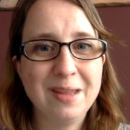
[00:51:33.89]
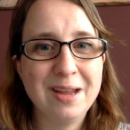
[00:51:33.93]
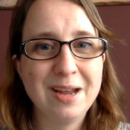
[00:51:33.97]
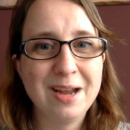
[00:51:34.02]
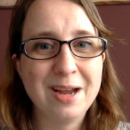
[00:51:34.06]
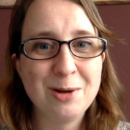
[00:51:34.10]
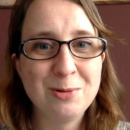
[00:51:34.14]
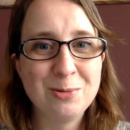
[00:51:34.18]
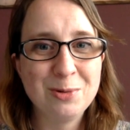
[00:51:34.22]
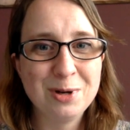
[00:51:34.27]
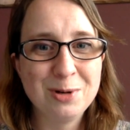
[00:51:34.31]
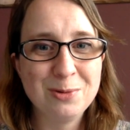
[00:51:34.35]

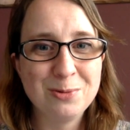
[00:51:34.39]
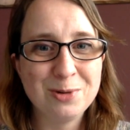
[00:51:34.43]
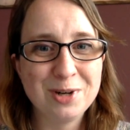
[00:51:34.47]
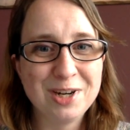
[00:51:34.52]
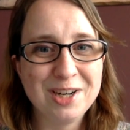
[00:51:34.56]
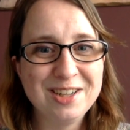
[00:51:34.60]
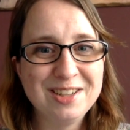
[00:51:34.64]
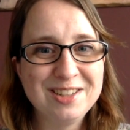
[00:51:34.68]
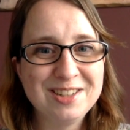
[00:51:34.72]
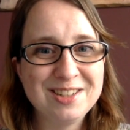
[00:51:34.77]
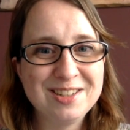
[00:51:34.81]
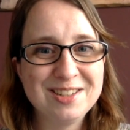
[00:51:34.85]
And we
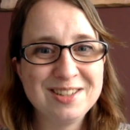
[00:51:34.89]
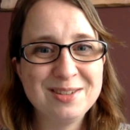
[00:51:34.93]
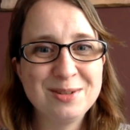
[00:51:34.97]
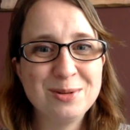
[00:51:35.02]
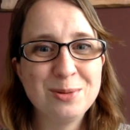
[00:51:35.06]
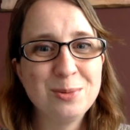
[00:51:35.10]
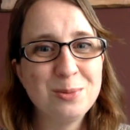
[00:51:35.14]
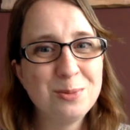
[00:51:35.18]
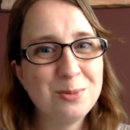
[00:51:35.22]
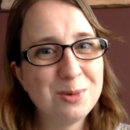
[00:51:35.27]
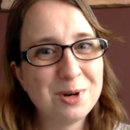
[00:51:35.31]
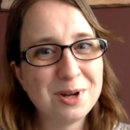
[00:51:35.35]
reached
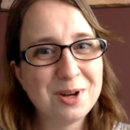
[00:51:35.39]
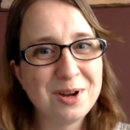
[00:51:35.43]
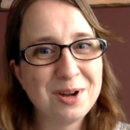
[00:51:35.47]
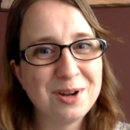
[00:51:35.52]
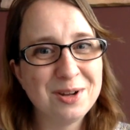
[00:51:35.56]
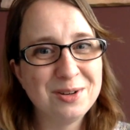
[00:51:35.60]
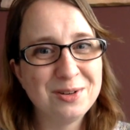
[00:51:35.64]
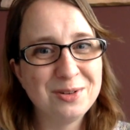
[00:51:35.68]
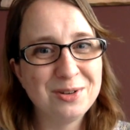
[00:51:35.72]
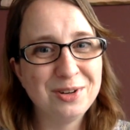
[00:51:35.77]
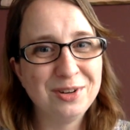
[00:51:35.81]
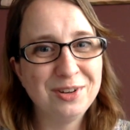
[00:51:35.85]

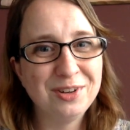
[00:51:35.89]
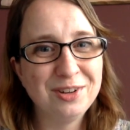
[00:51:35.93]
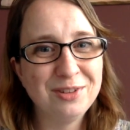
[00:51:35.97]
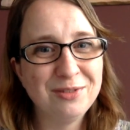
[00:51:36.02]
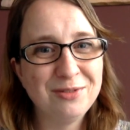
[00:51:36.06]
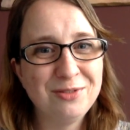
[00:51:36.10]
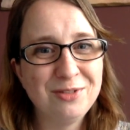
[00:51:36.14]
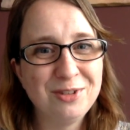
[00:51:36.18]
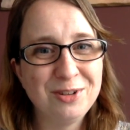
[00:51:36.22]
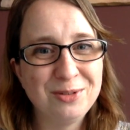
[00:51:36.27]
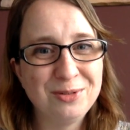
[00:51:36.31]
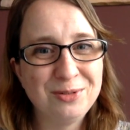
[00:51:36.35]

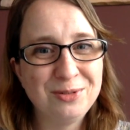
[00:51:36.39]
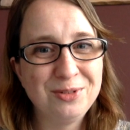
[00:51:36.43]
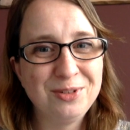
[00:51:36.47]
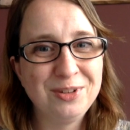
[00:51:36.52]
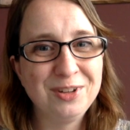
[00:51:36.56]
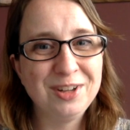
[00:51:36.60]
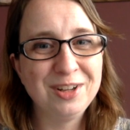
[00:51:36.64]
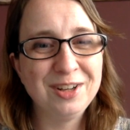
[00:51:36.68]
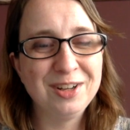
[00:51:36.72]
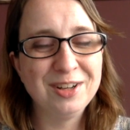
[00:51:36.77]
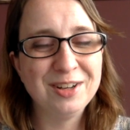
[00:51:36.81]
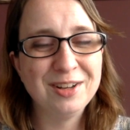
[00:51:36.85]

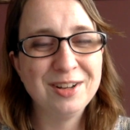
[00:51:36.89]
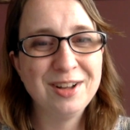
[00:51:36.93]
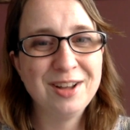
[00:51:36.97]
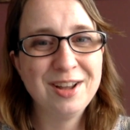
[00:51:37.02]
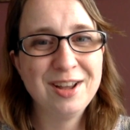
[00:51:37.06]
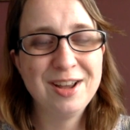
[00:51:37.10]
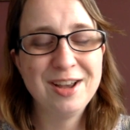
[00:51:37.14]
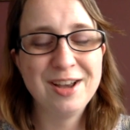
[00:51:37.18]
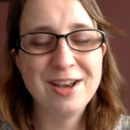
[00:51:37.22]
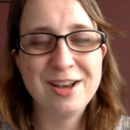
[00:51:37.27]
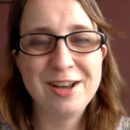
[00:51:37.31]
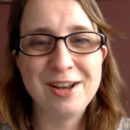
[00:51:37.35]
115.
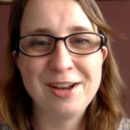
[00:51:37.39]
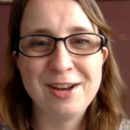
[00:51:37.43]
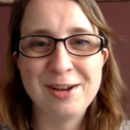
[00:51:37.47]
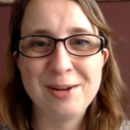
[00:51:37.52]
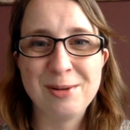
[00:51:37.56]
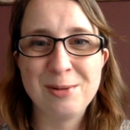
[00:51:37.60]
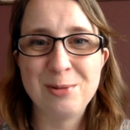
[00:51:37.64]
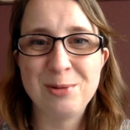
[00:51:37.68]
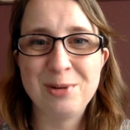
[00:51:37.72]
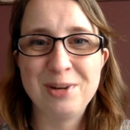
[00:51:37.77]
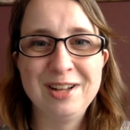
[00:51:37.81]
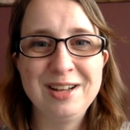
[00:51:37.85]
And
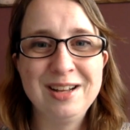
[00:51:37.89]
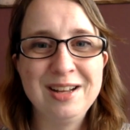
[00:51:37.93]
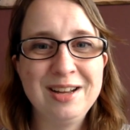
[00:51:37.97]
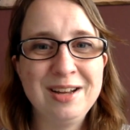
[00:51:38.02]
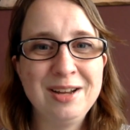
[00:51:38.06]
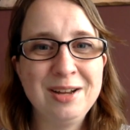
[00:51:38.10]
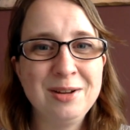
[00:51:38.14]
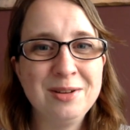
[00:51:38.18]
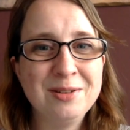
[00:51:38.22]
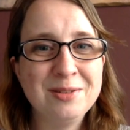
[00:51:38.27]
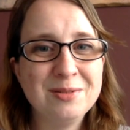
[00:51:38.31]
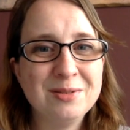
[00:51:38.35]
I'm
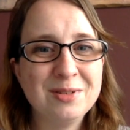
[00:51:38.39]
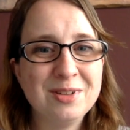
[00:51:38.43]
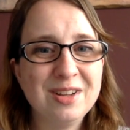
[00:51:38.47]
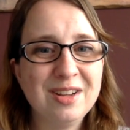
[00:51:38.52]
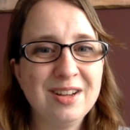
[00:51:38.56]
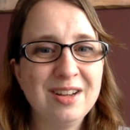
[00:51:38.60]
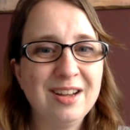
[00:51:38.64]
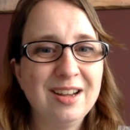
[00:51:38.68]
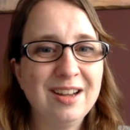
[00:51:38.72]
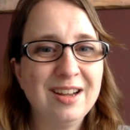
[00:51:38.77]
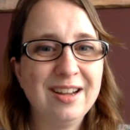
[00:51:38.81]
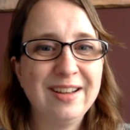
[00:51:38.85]
really
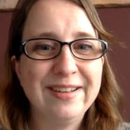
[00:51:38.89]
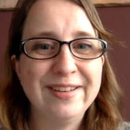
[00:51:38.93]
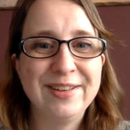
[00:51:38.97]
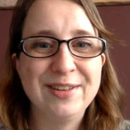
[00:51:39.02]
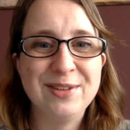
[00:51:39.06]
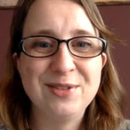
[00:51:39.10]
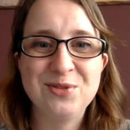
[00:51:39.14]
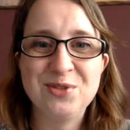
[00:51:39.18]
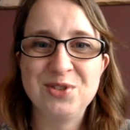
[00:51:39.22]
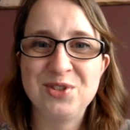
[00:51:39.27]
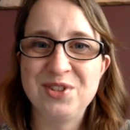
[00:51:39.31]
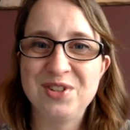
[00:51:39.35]

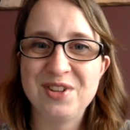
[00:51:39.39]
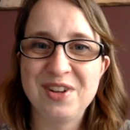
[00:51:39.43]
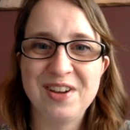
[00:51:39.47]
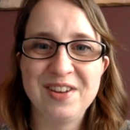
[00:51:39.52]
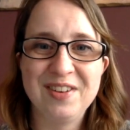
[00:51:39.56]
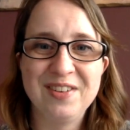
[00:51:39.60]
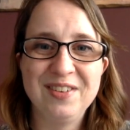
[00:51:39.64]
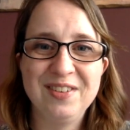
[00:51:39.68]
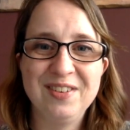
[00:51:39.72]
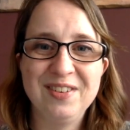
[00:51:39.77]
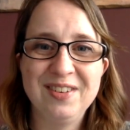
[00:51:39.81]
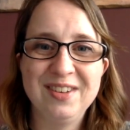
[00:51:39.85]

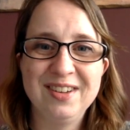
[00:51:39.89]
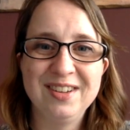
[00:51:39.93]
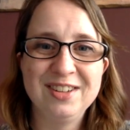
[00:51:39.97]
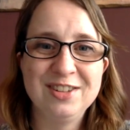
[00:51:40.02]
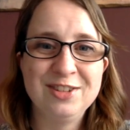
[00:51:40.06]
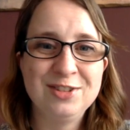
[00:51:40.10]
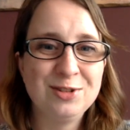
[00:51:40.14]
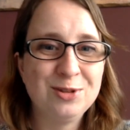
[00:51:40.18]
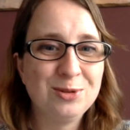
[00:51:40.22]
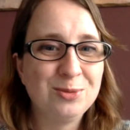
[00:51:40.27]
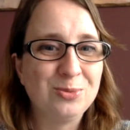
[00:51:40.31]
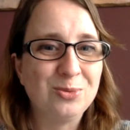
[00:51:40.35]
stunned,
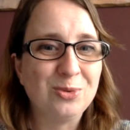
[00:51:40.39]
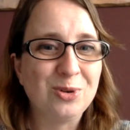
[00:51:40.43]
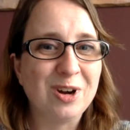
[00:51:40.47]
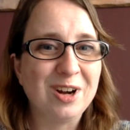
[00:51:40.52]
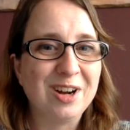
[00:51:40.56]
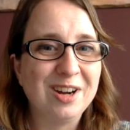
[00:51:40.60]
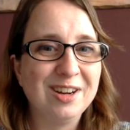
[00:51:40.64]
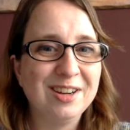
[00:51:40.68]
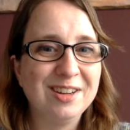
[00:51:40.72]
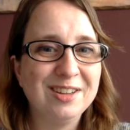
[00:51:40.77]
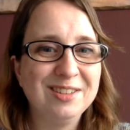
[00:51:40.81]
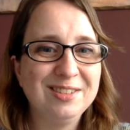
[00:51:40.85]

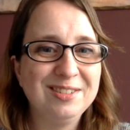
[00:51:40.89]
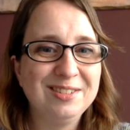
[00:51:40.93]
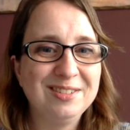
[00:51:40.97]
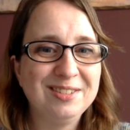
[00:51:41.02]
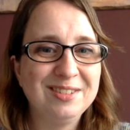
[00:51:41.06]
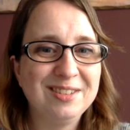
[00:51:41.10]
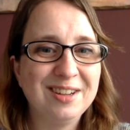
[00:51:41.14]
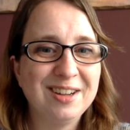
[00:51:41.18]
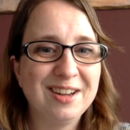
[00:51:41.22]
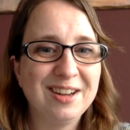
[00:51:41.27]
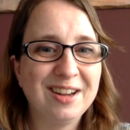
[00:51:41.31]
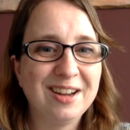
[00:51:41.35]

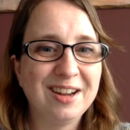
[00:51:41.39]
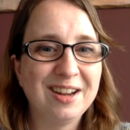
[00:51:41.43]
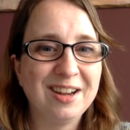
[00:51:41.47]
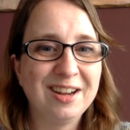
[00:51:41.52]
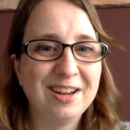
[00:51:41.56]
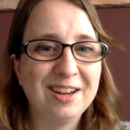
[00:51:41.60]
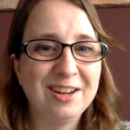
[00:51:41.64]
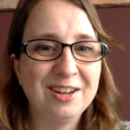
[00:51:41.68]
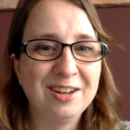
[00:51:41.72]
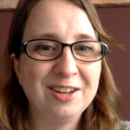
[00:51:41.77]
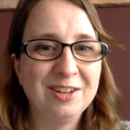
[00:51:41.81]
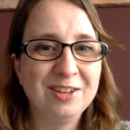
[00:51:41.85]
surprised,
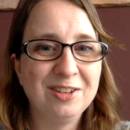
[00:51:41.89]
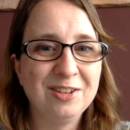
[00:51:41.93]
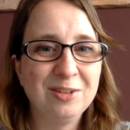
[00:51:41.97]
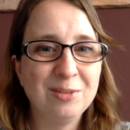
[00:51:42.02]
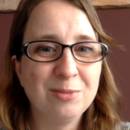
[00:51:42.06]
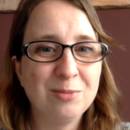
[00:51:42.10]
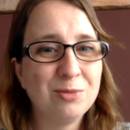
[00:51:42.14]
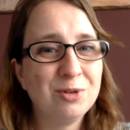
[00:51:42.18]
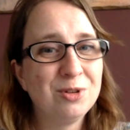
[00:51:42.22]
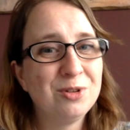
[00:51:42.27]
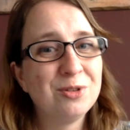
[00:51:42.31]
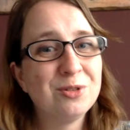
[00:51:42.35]

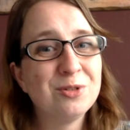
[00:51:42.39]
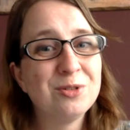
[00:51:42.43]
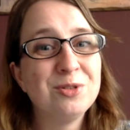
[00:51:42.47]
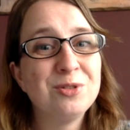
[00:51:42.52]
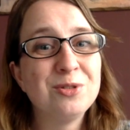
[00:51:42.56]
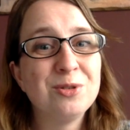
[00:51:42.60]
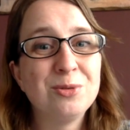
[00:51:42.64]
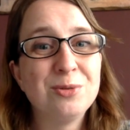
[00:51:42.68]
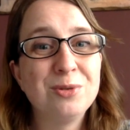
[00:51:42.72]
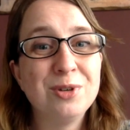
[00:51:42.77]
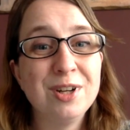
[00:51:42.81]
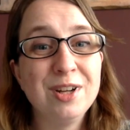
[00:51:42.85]
but
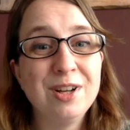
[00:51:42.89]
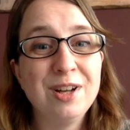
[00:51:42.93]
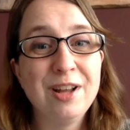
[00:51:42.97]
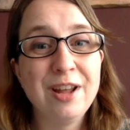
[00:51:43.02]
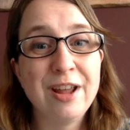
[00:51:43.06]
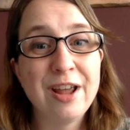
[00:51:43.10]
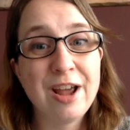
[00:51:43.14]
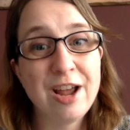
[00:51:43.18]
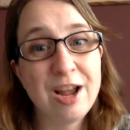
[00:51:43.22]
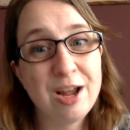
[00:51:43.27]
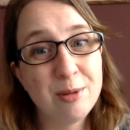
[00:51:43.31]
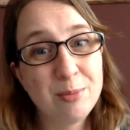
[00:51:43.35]
also really
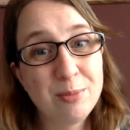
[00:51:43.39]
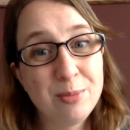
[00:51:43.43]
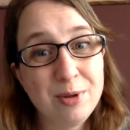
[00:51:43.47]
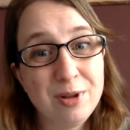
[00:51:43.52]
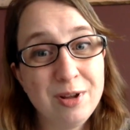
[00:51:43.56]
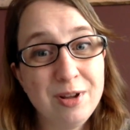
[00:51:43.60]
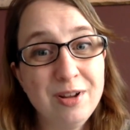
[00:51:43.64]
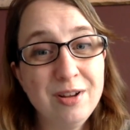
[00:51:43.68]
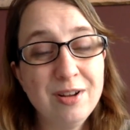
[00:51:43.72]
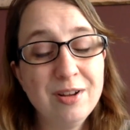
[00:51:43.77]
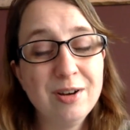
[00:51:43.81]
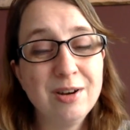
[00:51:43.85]

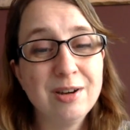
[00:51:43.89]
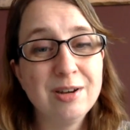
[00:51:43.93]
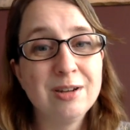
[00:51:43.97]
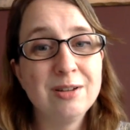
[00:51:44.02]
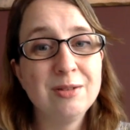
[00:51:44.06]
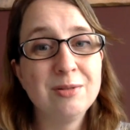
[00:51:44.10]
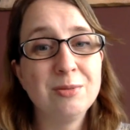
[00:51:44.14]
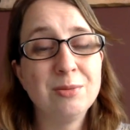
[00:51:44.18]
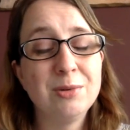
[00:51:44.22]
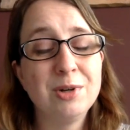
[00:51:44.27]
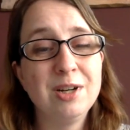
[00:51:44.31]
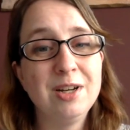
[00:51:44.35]
happy
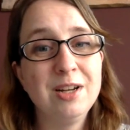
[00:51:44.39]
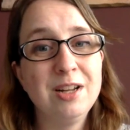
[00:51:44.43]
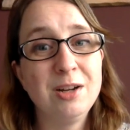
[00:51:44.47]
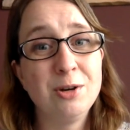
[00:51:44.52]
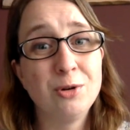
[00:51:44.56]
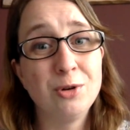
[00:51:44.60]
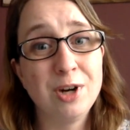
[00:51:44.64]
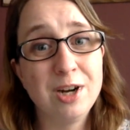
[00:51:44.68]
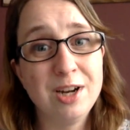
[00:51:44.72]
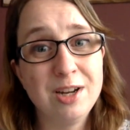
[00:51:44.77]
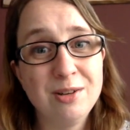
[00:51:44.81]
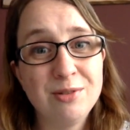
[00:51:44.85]
and really
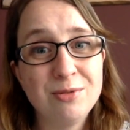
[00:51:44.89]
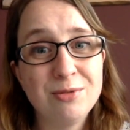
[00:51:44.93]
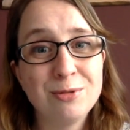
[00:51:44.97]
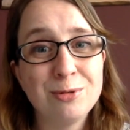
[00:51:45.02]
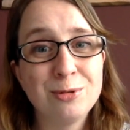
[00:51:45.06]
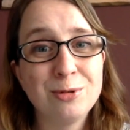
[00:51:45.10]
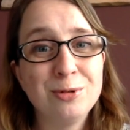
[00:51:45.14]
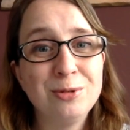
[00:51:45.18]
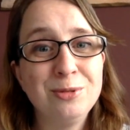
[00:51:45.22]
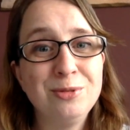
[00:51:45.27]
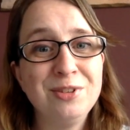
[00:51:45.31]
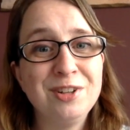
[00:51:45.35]

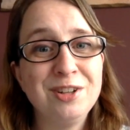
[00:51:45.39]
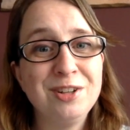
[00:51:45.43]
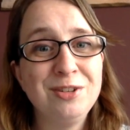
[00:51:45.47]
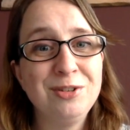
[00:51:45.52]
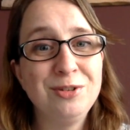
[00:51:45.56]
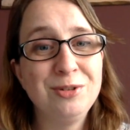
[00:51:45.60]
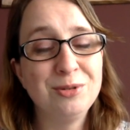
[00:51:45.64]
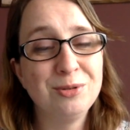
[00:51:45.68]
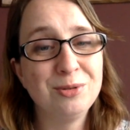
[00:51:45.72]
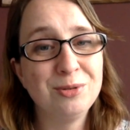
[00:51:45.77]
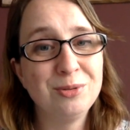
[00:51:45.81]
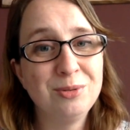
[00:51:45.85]
grateful that
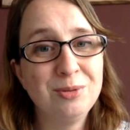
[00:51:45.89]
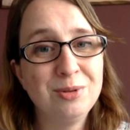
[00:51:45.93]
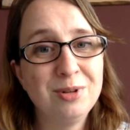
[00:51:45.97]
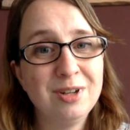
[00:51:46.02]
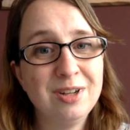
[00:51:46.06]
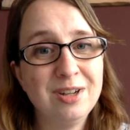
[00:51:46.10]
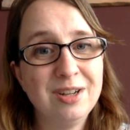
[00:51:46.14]
you